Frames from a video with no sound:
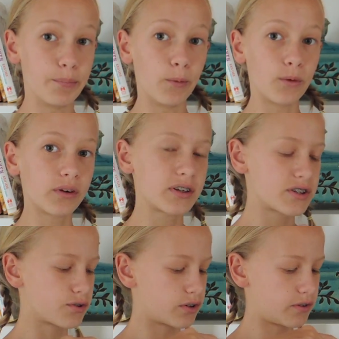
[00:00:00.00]

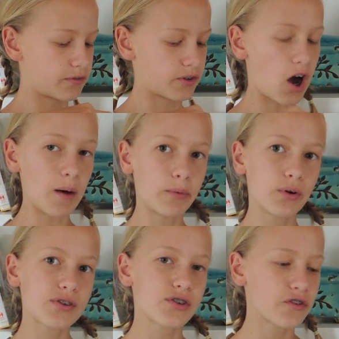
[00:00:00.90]
board, sort of
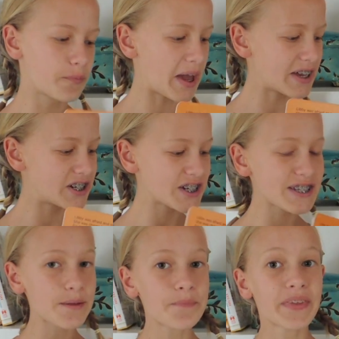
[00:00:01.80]
cardboard sort of
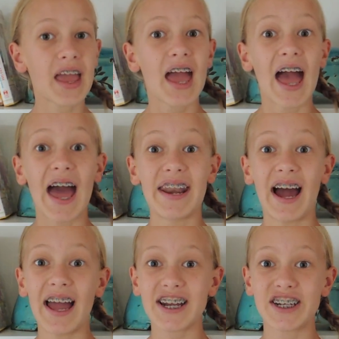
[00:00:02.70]
pages. And
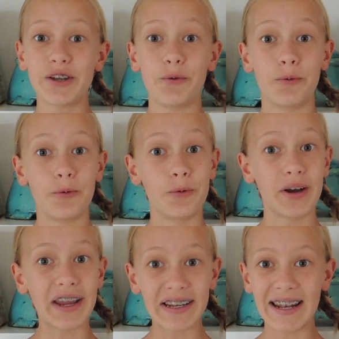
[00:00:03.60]
I actually
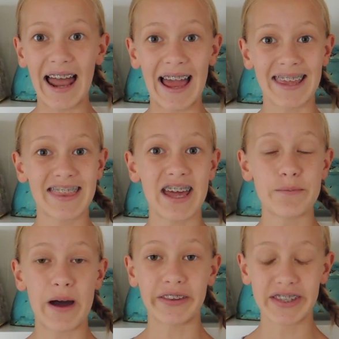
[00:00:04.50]
really like that
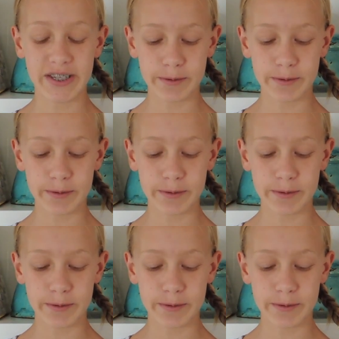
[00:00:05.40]
about